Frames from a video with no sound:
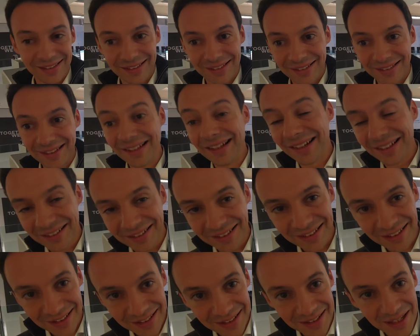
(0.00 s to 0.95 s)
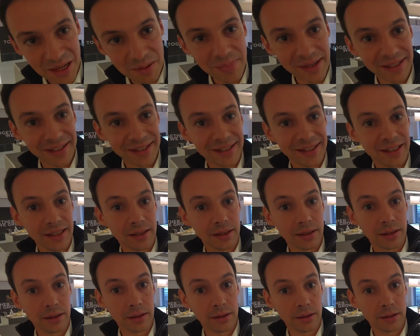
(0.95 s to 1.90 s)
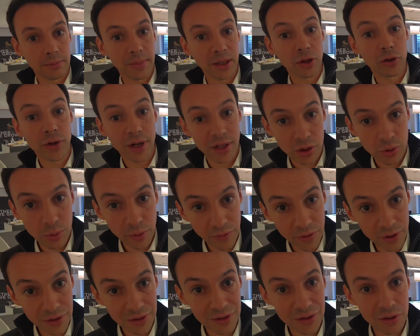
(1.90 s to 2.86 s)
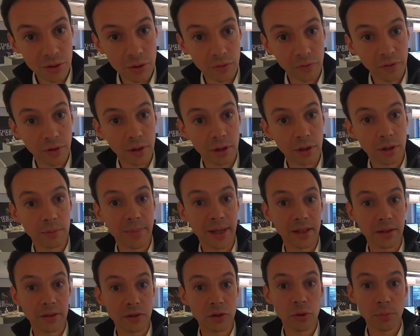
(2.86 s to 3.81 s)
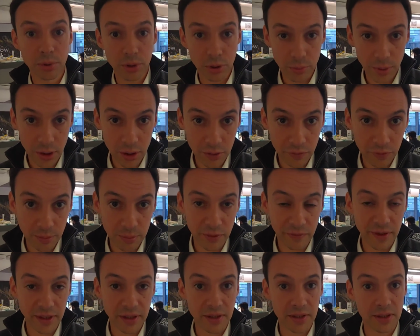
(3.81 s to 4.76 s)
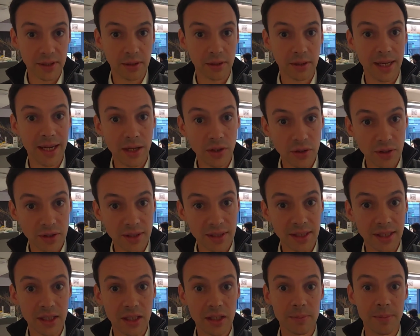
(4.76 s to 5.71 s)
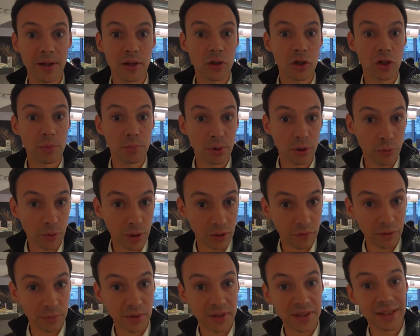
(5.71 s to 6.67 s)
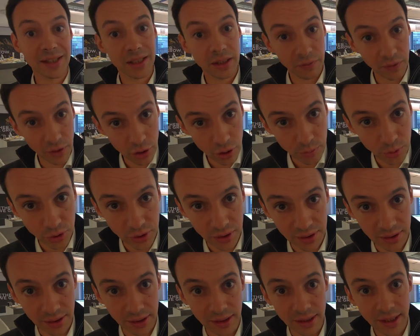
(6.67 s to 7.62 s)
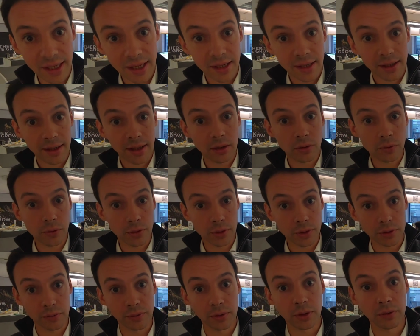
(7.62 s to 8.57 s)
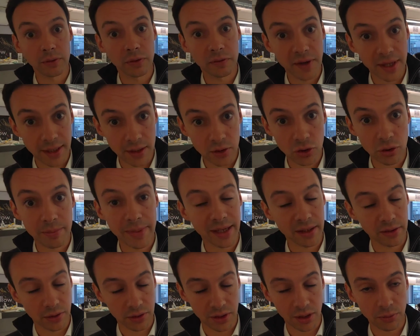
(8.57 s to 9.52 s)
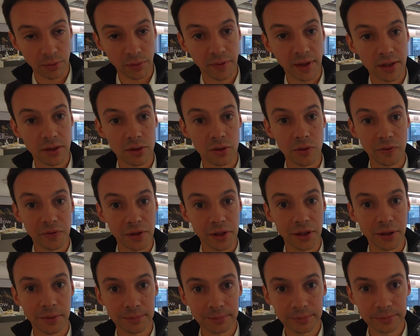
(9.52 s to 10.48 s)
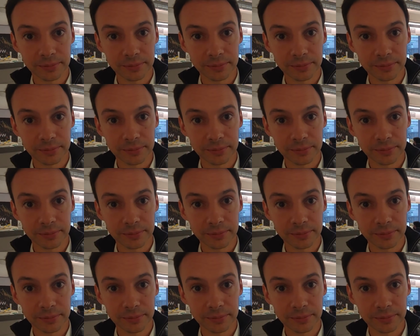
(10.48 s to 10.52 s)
delighted, let's say, by the traction we've gotten so far, by the support we got from the various agencies, by the support we got from the scientific community, and of course of all of the financial backers that we've had so far.